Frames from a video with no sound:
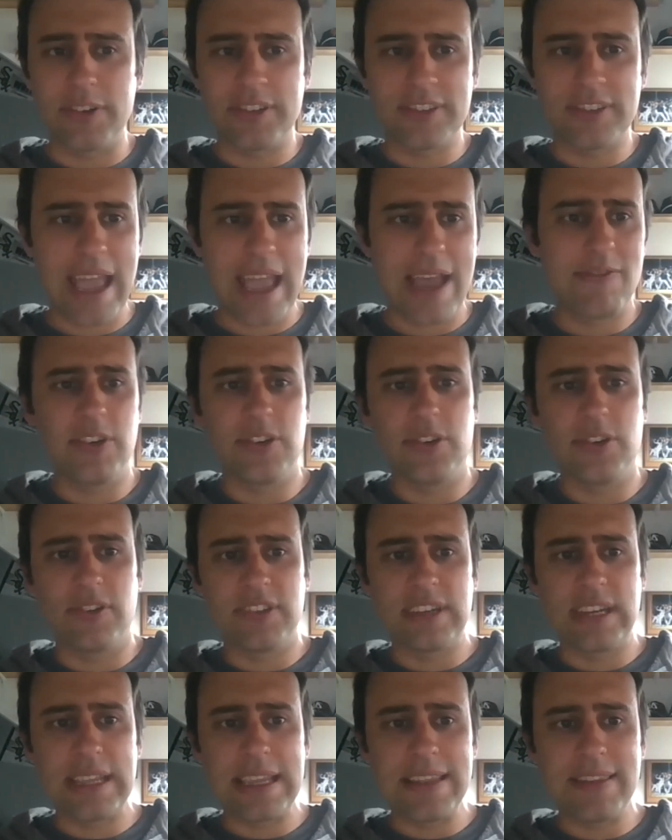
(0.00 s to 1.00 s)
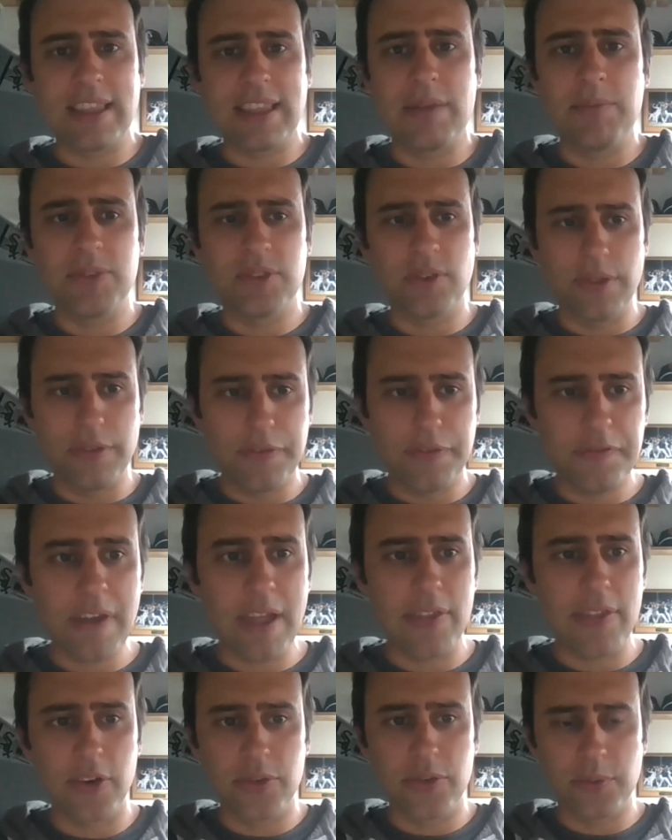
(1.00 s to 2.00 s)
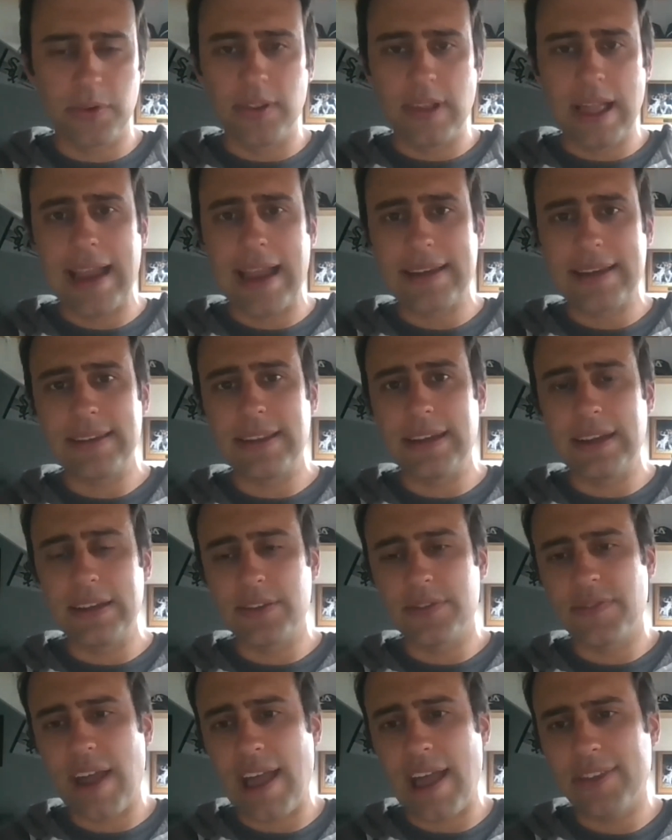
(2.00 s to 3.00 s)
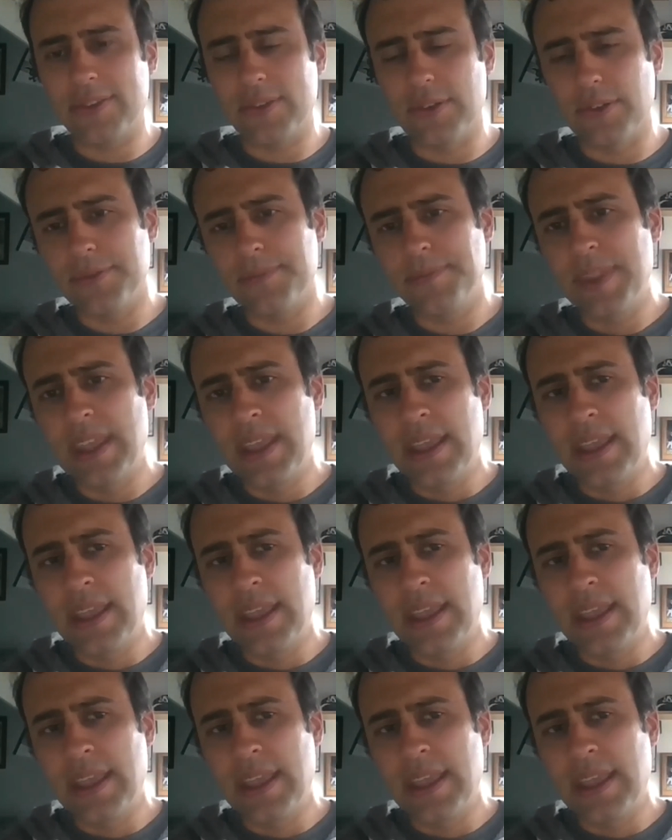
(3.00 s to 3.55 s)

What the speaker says: scavengers to eat them, so the feathers were locked in as fossils.